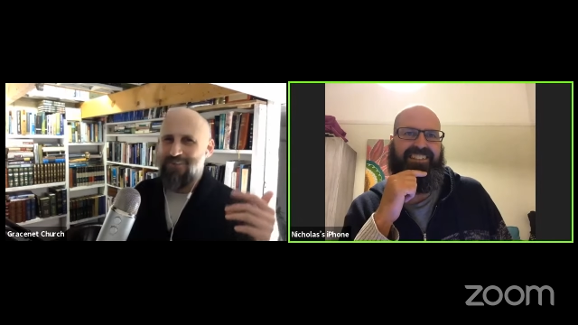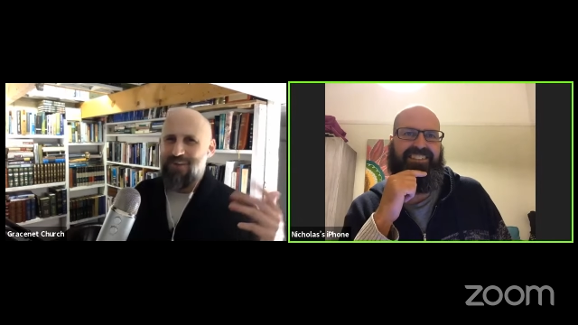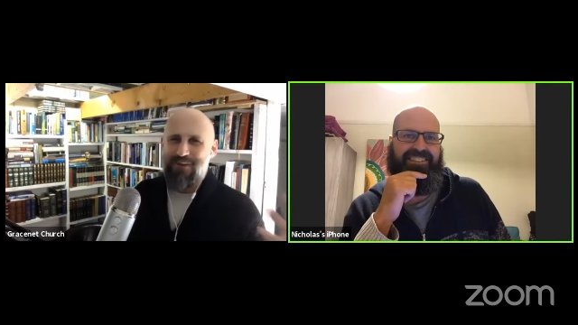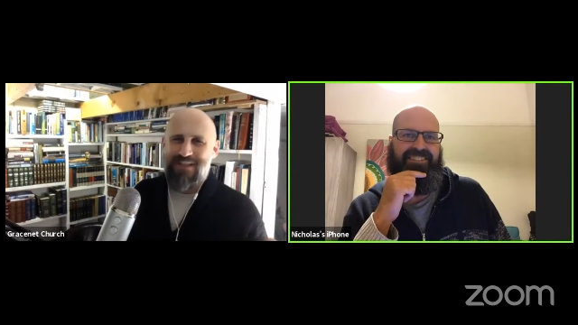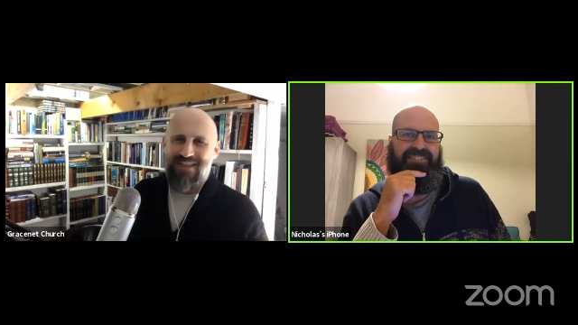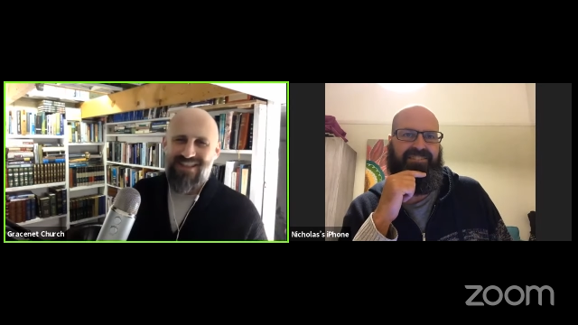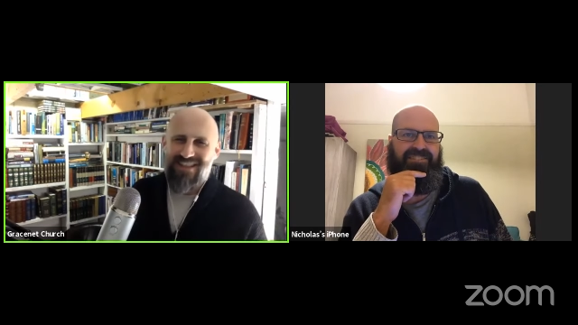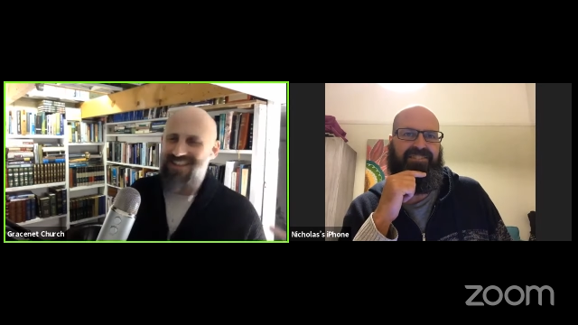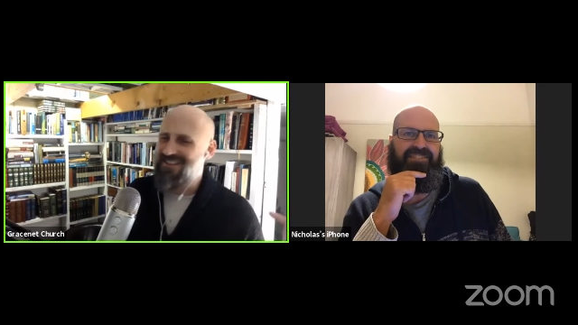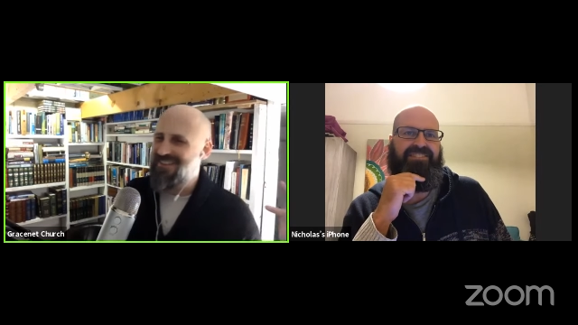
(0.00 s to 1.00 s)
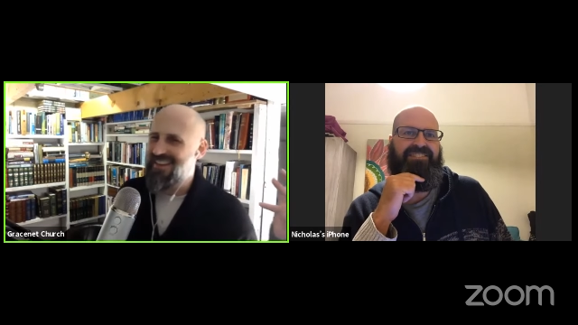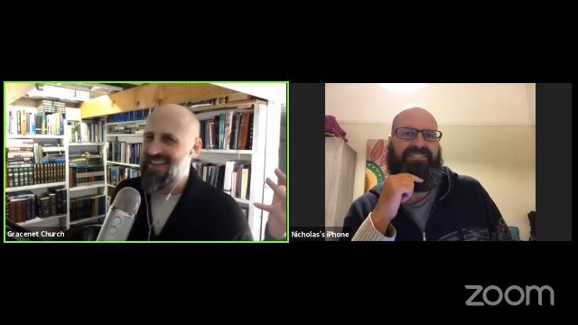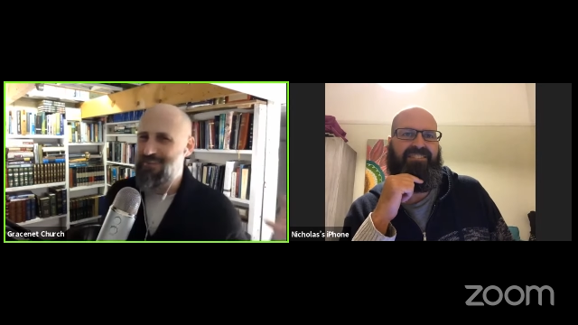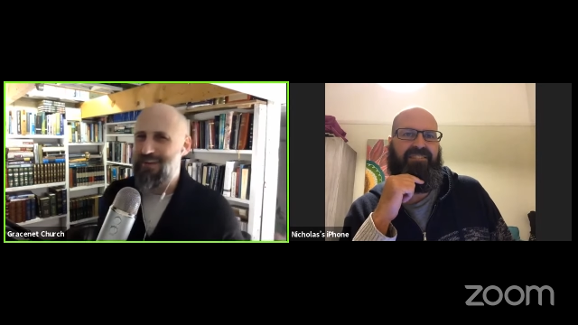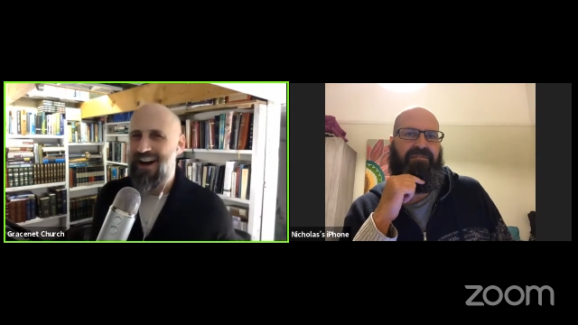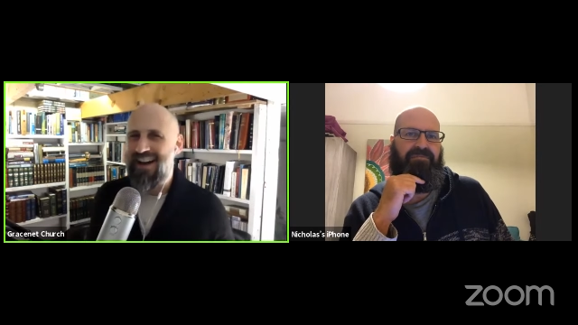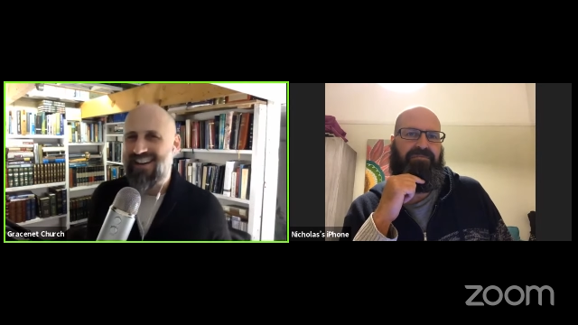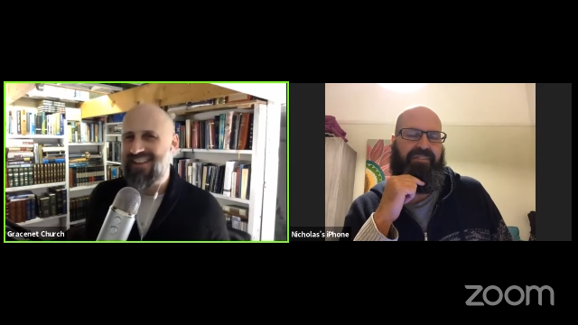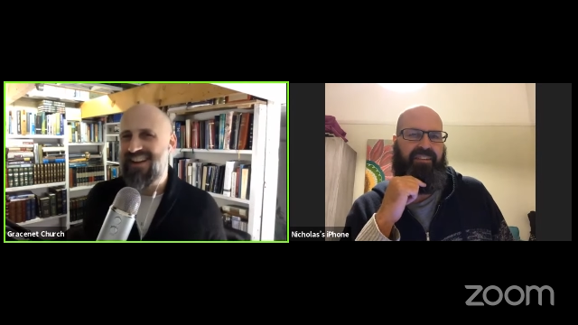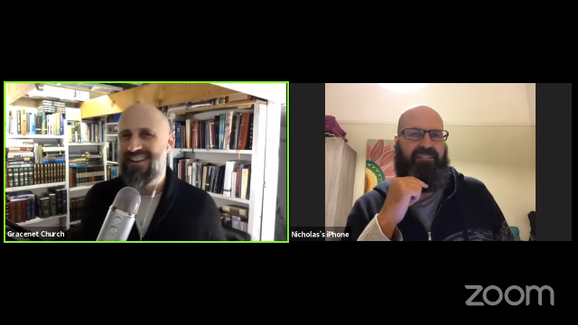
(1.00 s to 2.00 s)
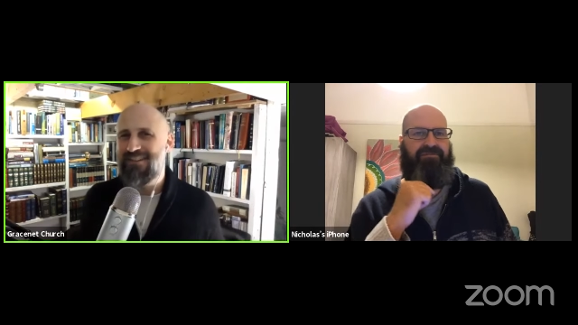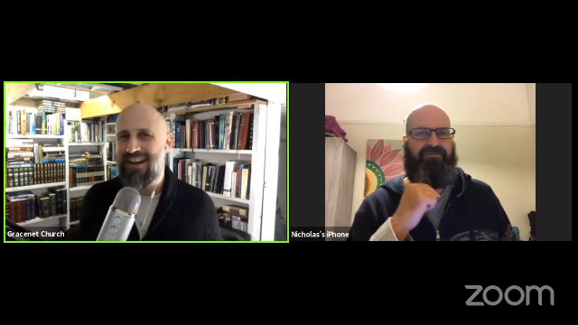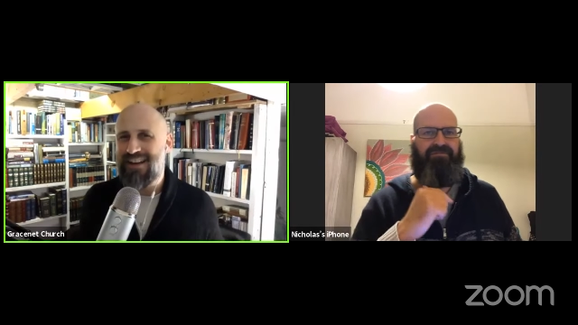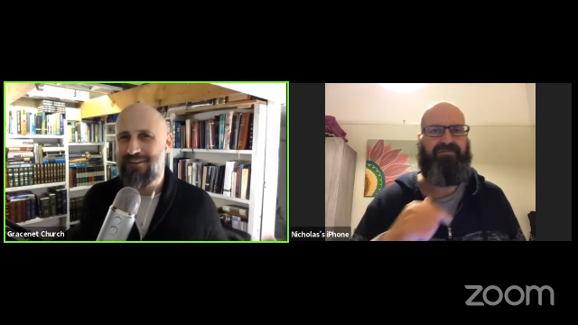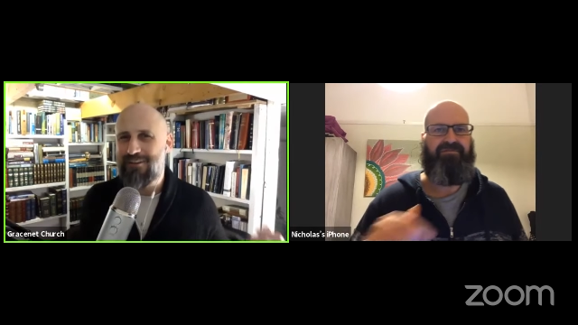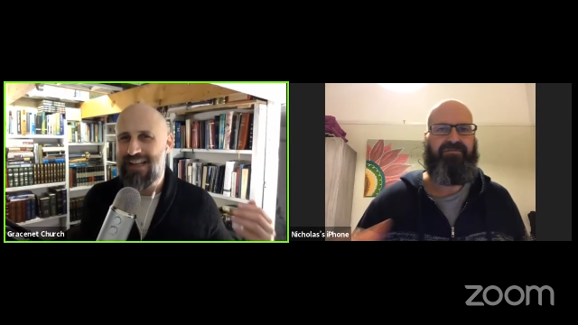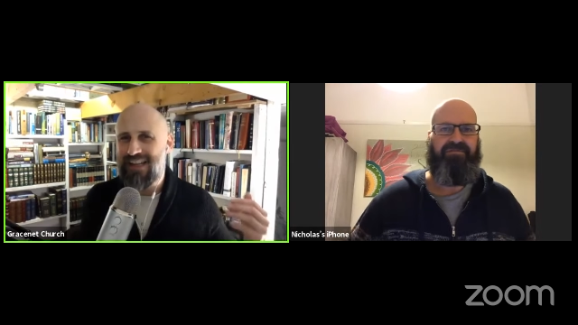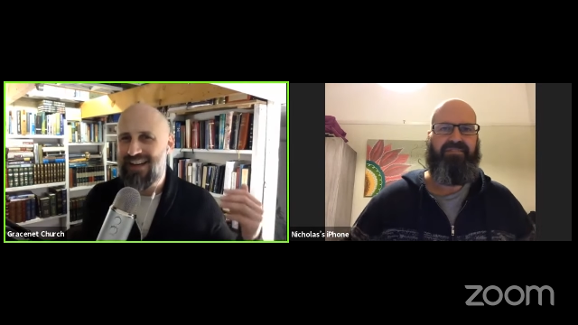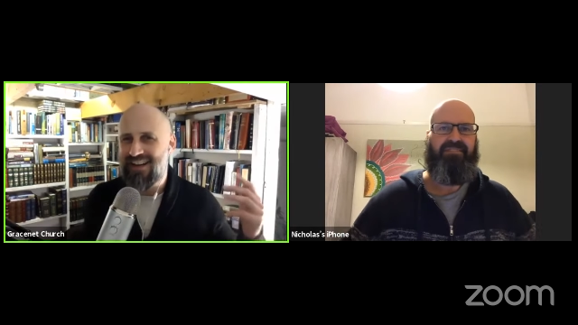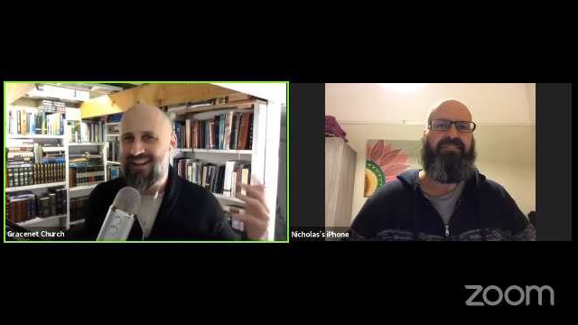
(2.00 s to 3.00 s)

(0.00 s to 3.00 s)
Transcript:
Speaker 1: which is just, let's be honest, not the way that we uh,